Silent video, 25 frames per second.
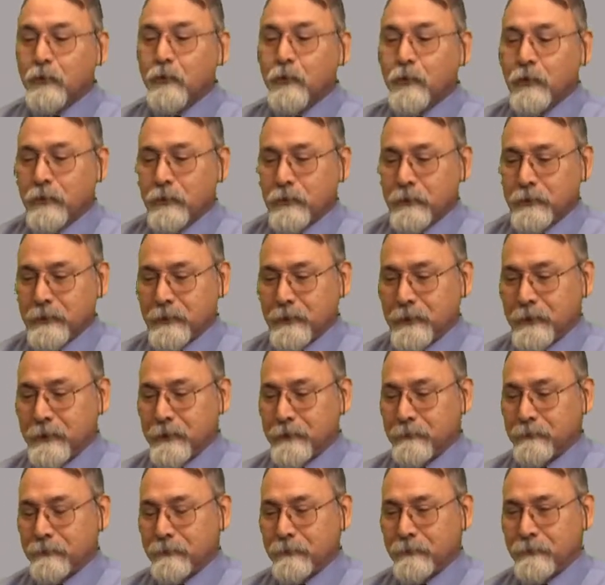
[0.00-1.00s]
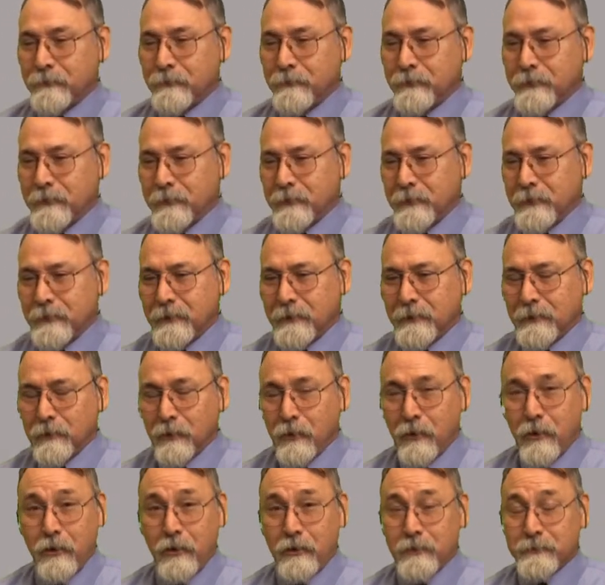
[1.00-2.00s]
world of
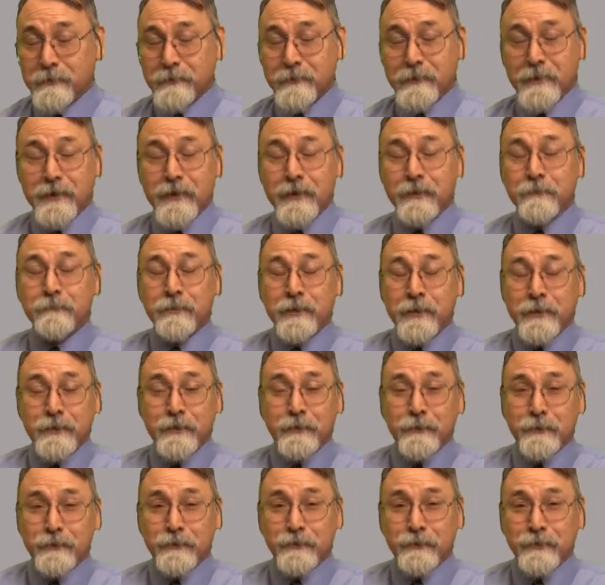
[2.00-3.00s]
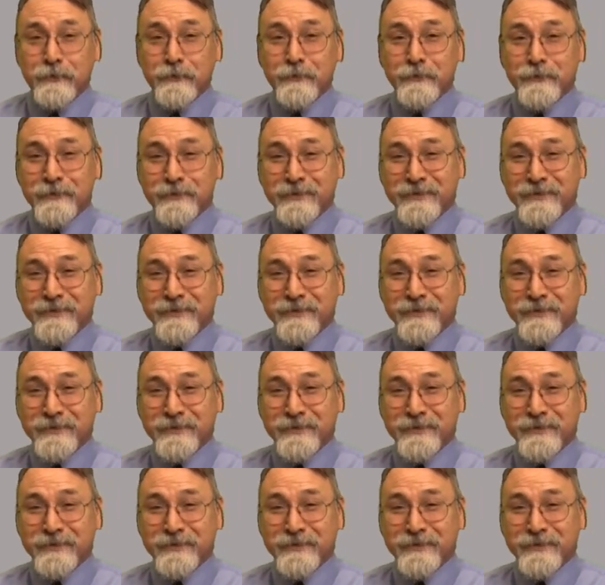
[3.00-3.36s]
lost emails